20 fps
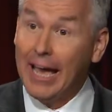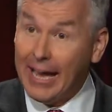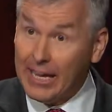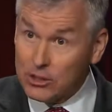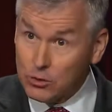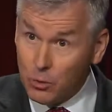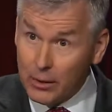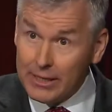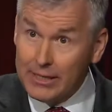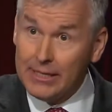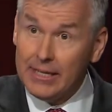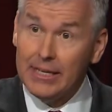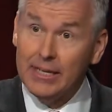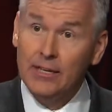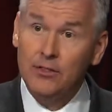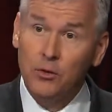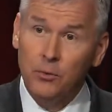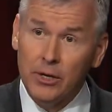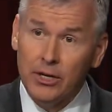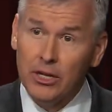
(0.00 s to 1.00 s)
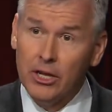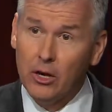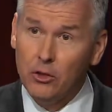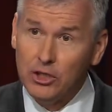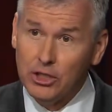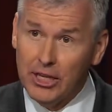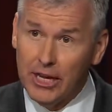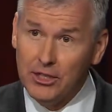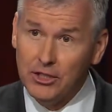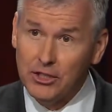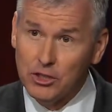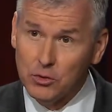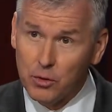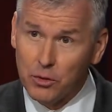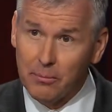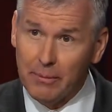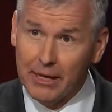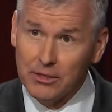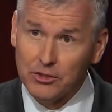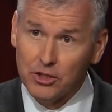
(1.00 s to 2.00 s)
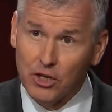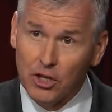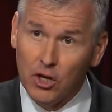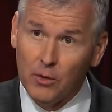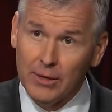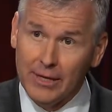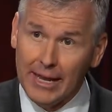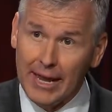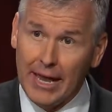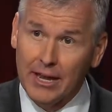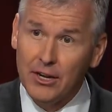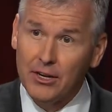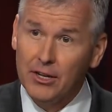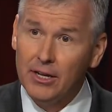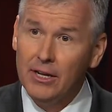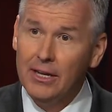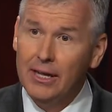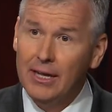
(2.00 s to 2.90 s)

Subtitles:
as we did in the renegotiations with Mexico and Canada.